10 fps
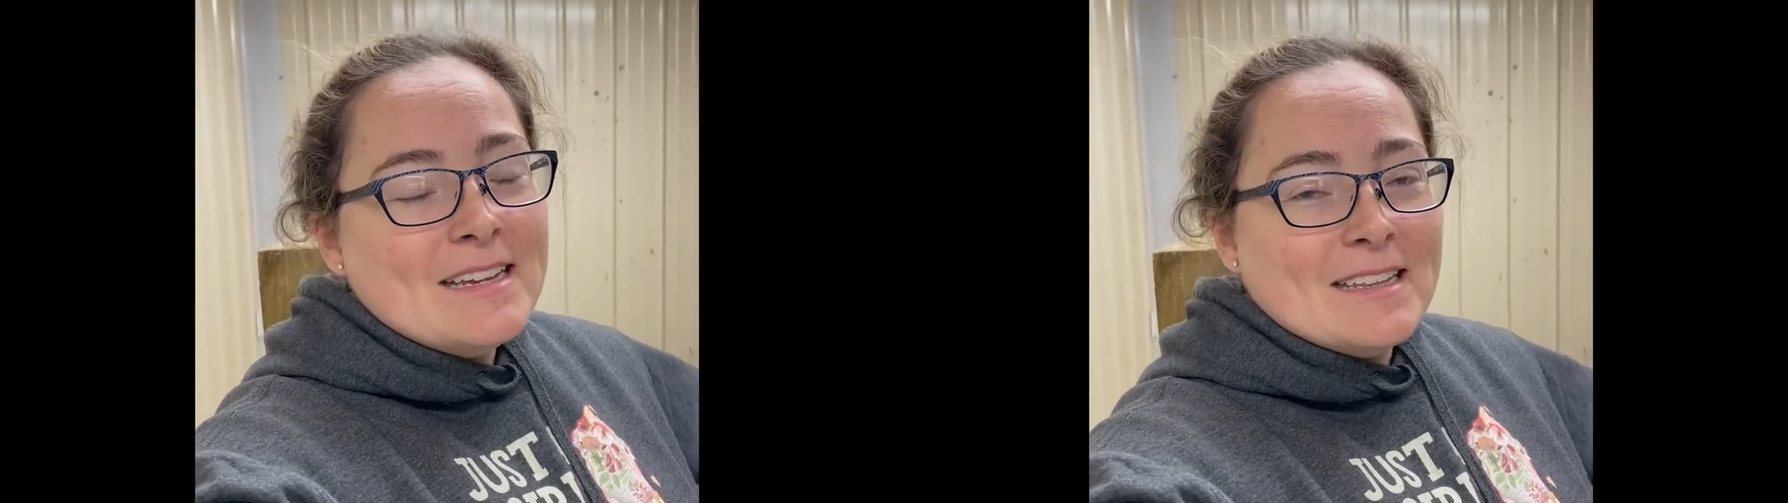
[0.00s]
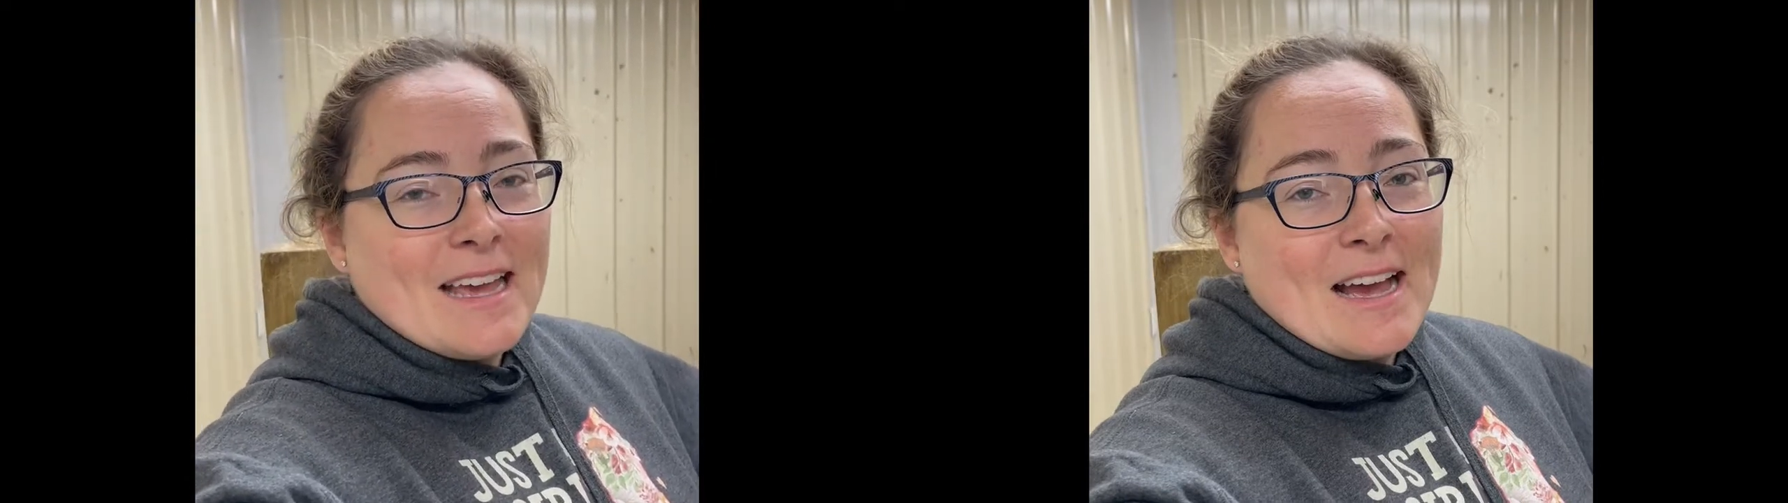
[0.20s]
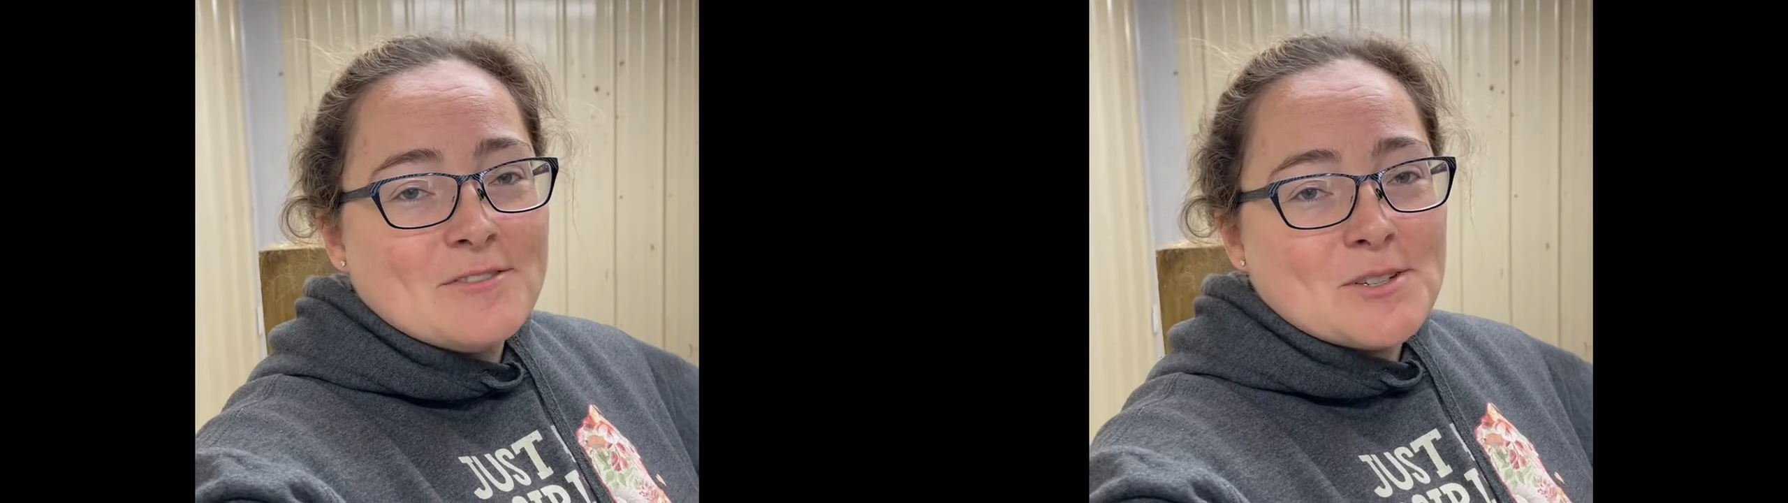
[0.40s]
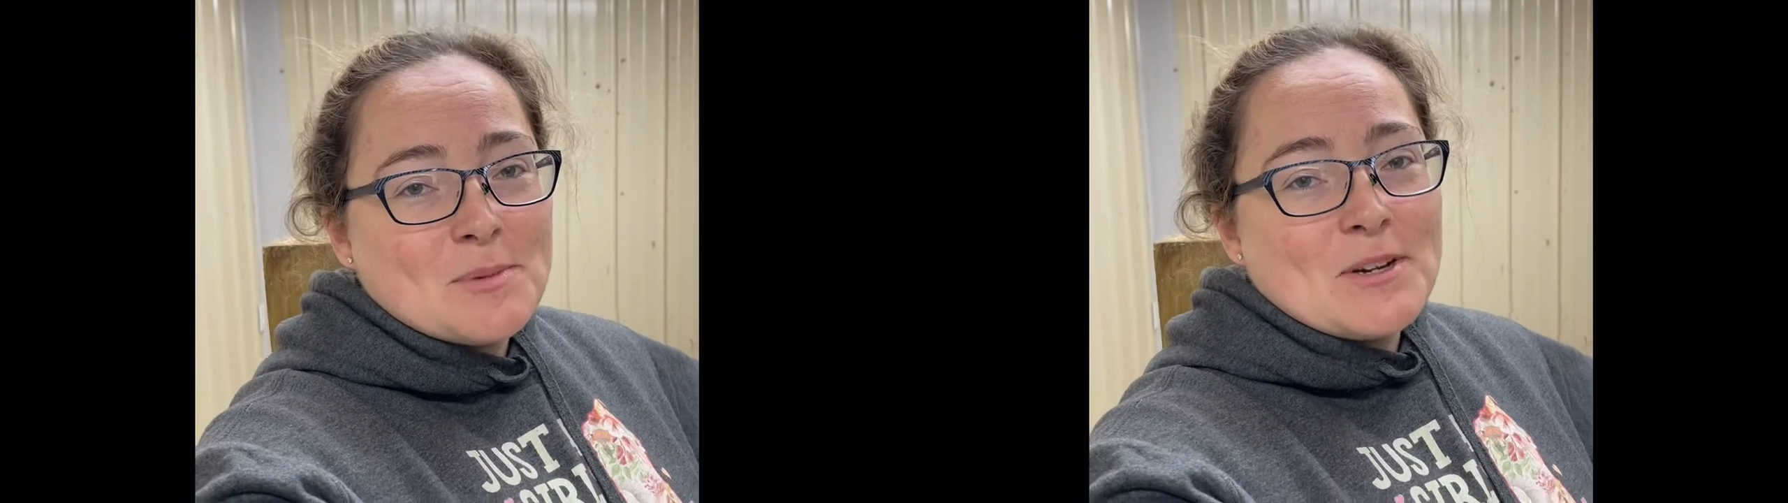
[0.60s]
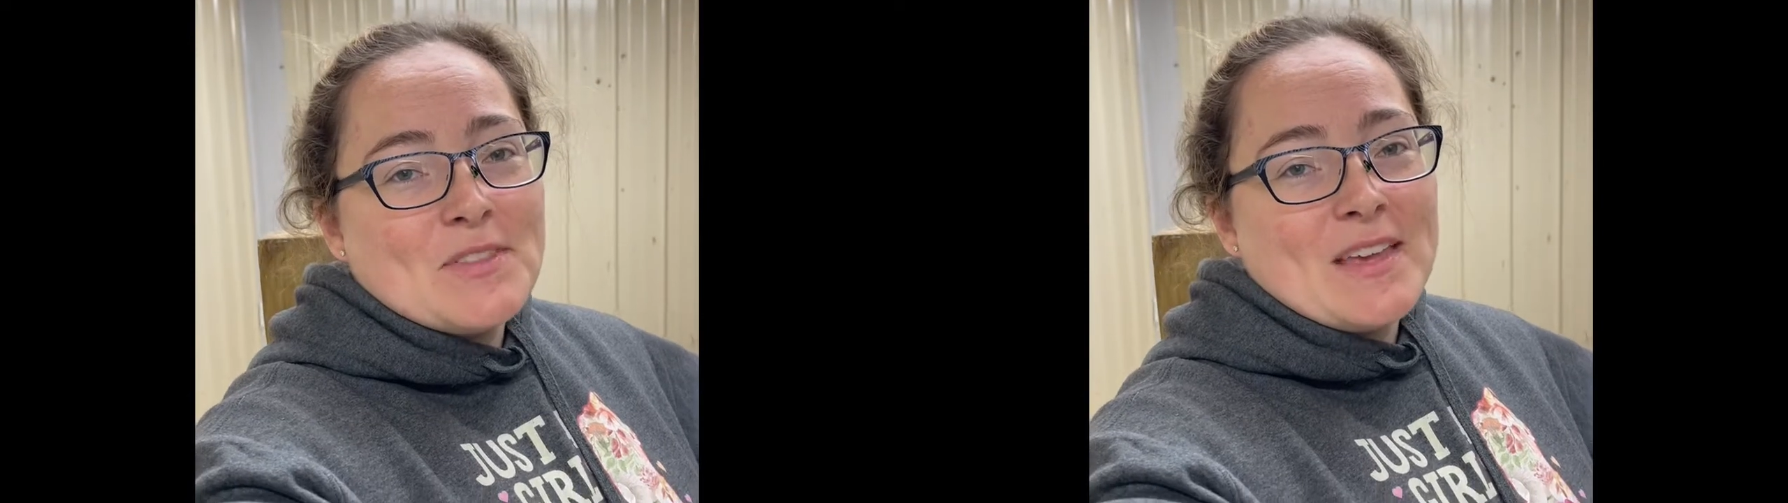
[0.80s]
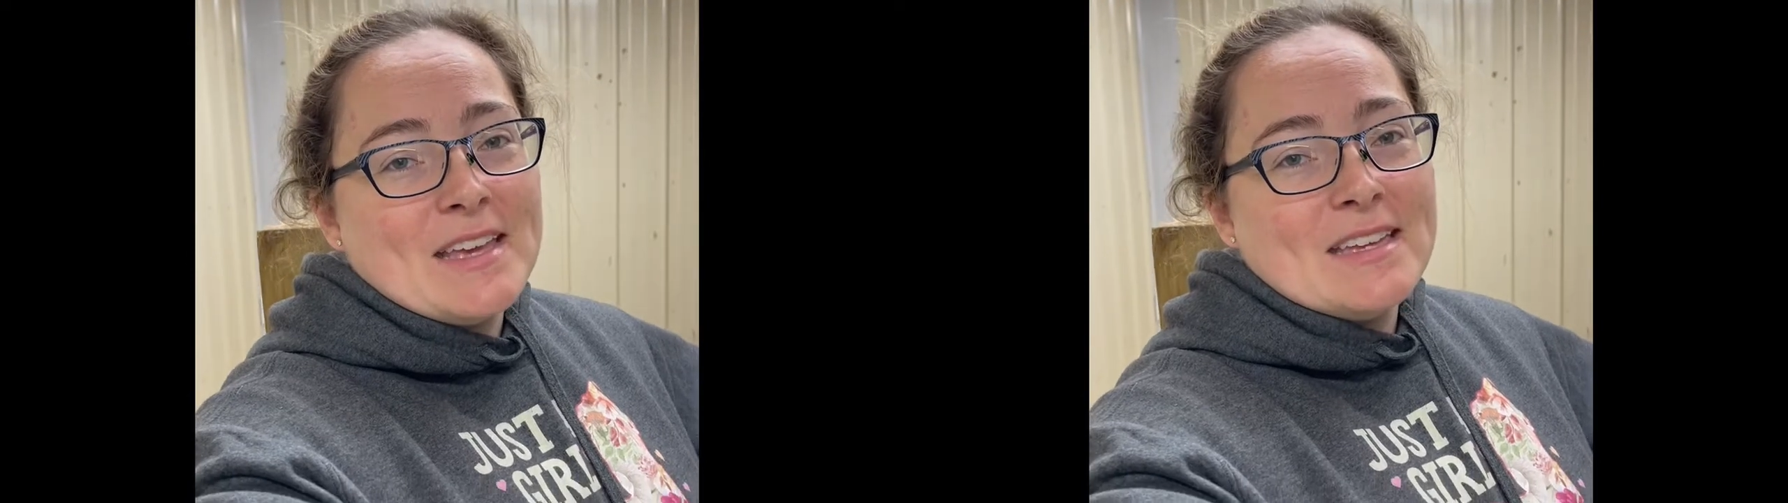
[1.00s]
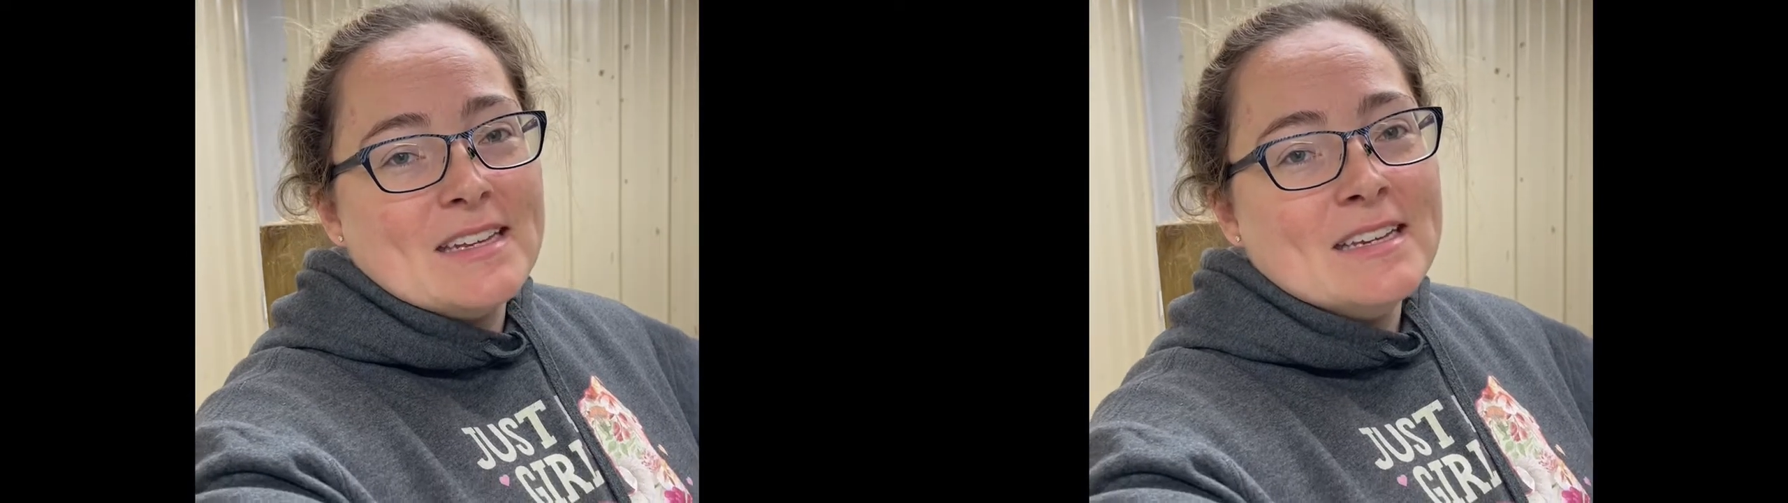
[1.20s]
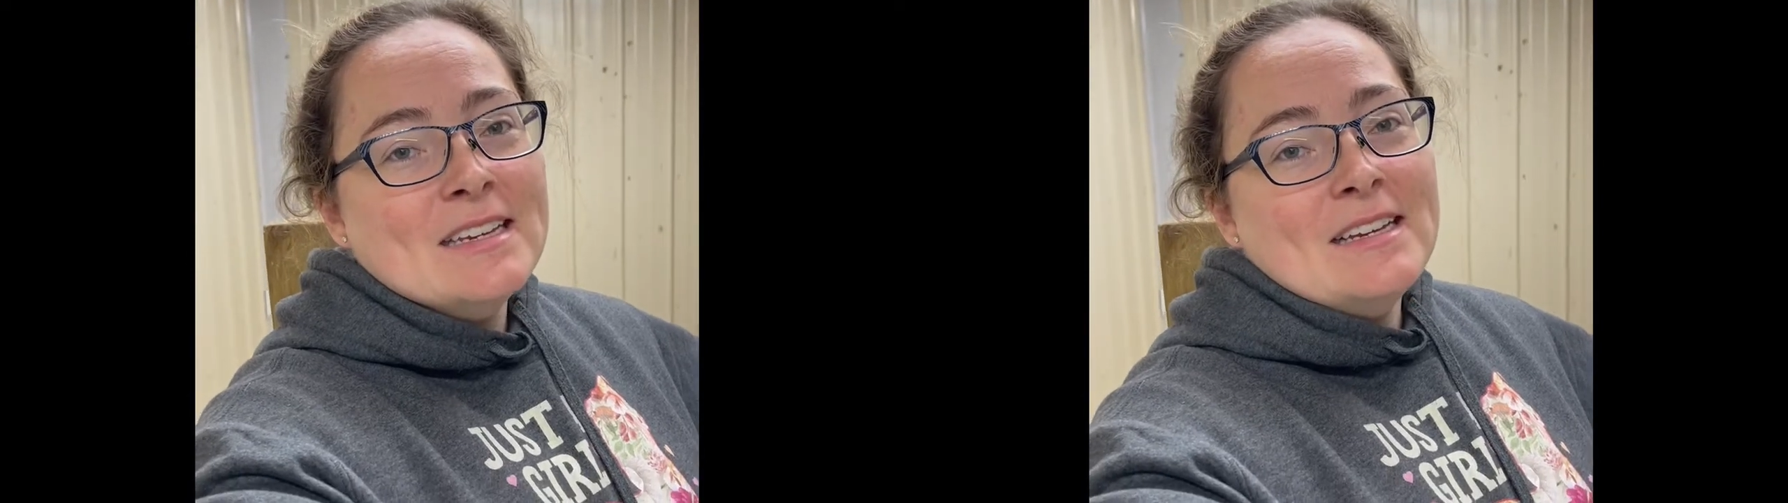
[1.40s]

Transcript: afterbirth in